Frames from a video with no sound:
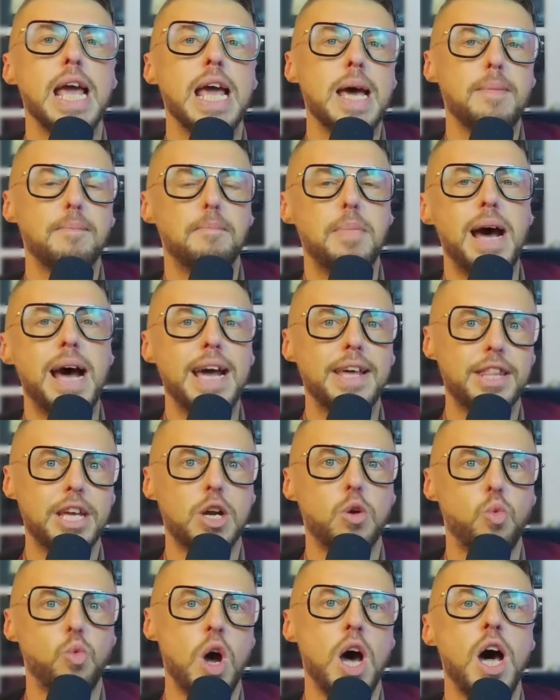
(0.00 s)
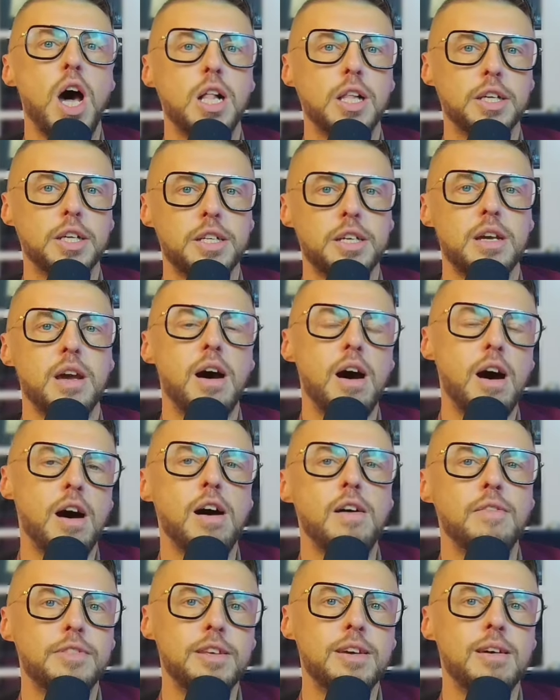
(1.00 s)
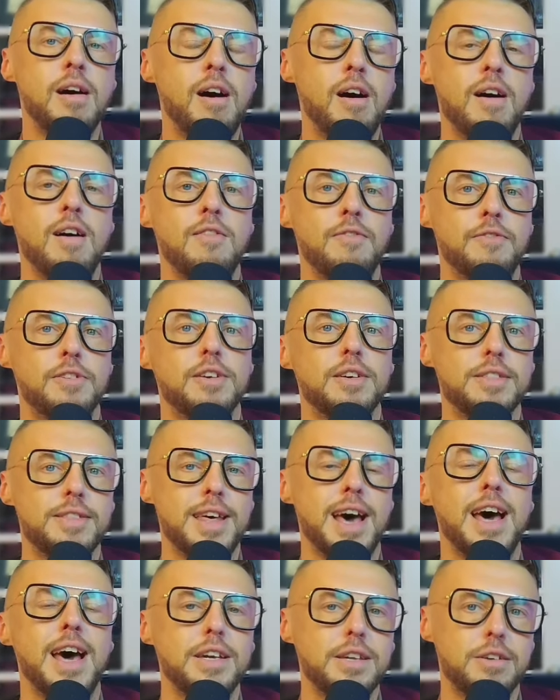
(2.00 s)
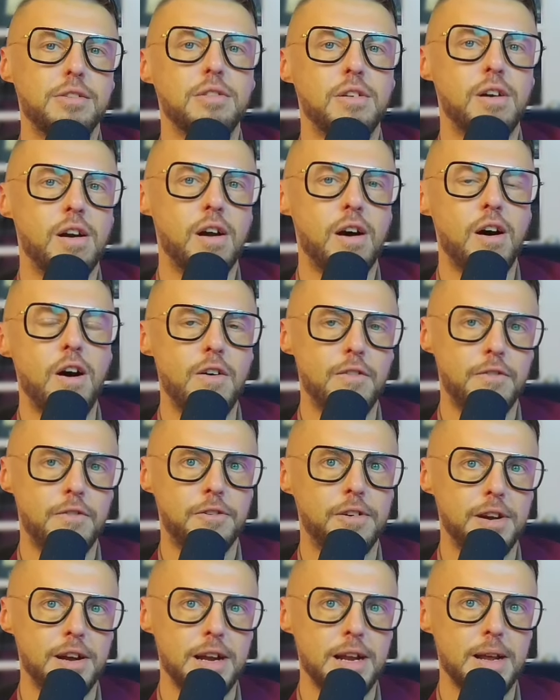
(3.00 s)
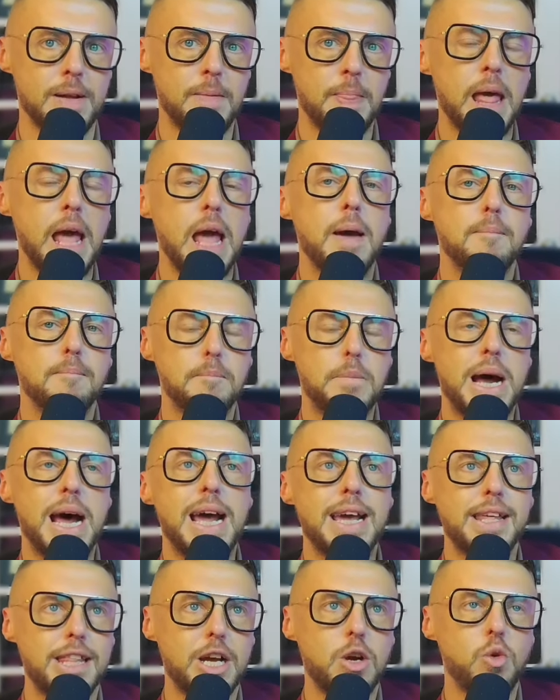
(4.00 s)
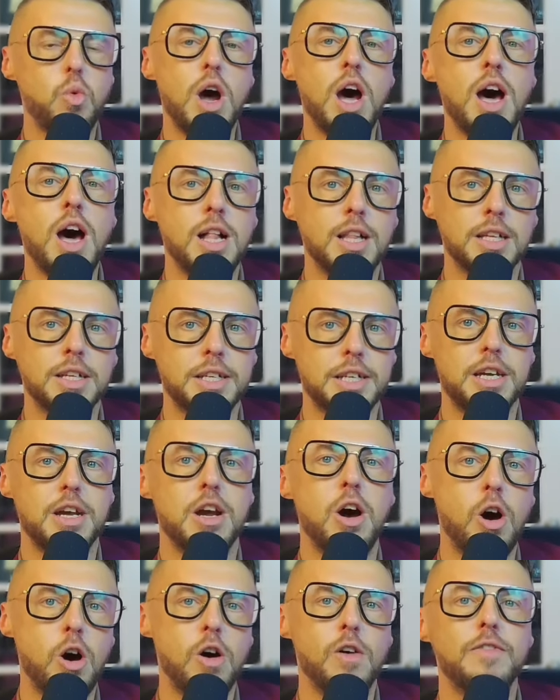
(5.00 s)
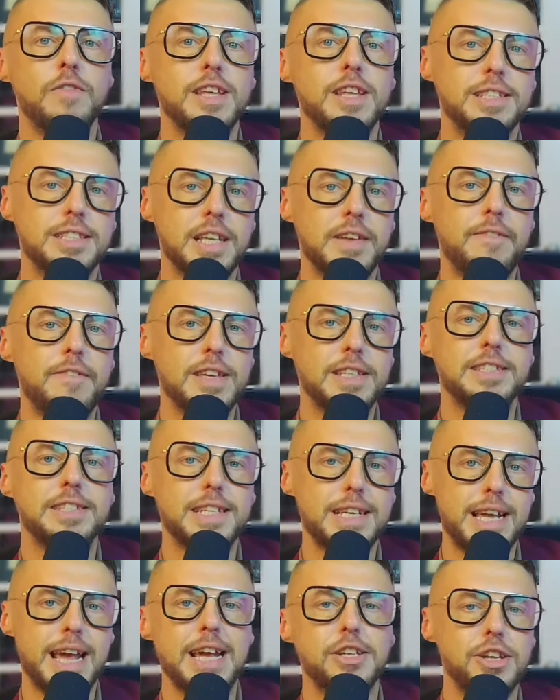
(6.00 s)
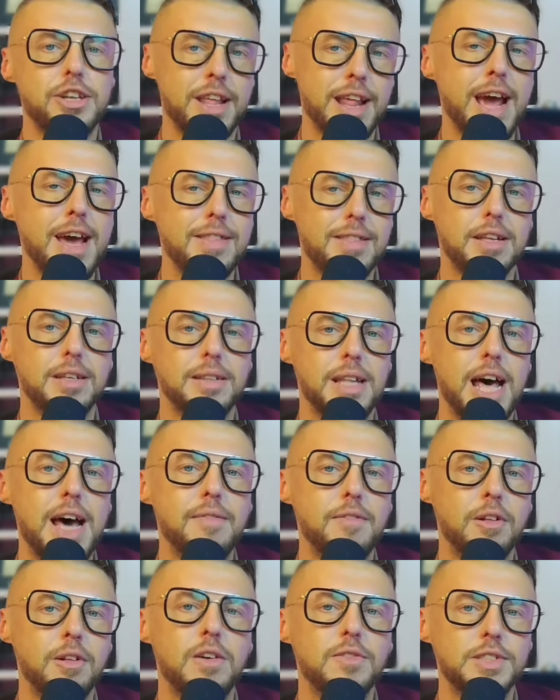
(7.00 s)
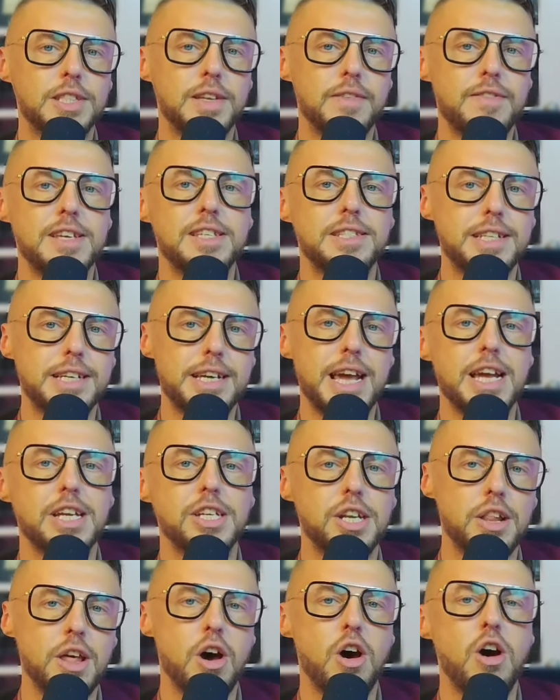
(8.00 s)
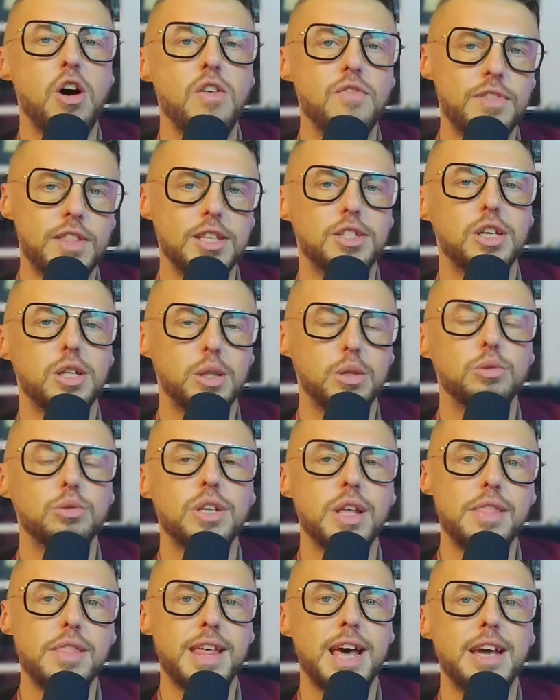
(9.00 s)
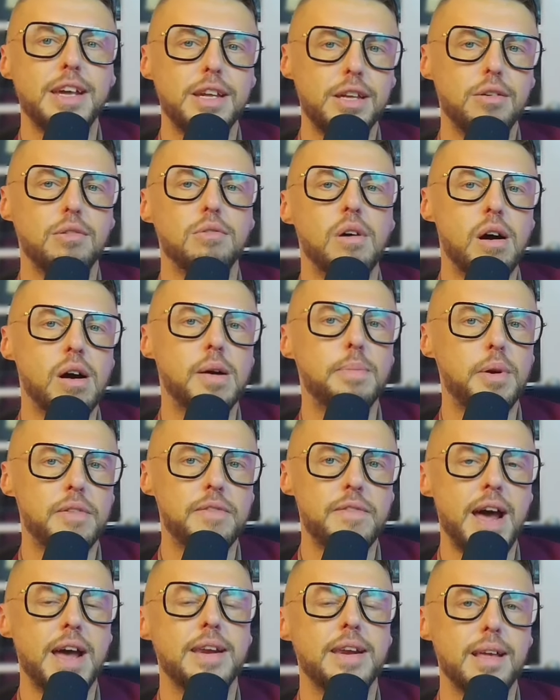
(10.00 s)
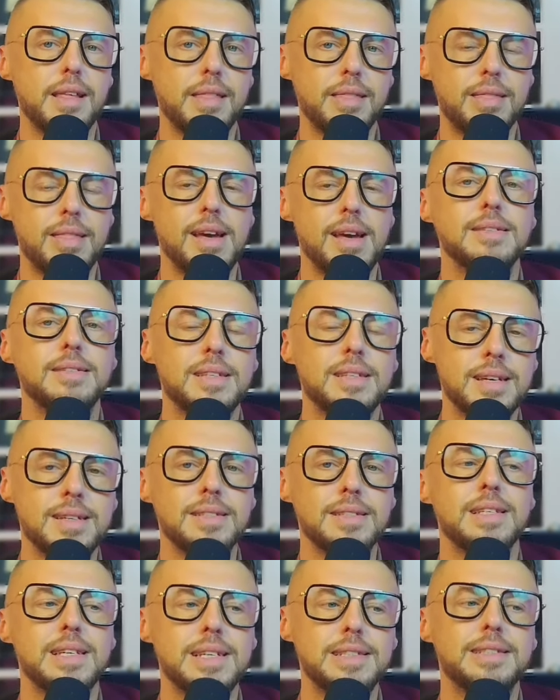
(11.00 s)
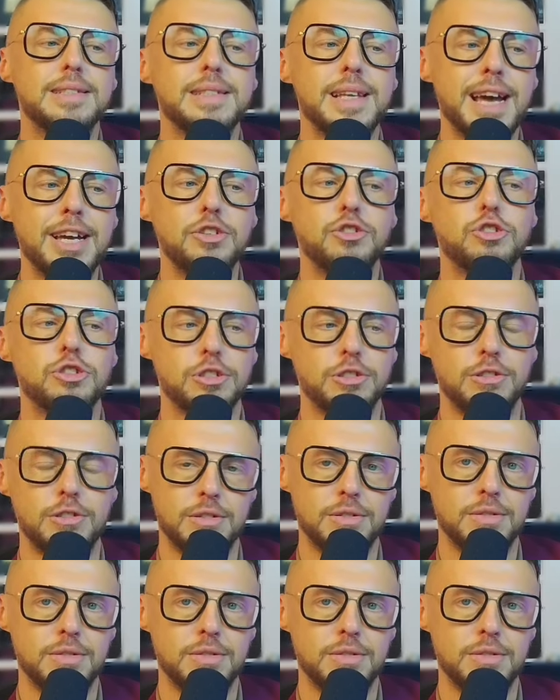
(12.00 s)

by the quality of the offer that you are offering, by the quality of the sophistication and the level of sophistication of the solutions that you are providing. This is essential.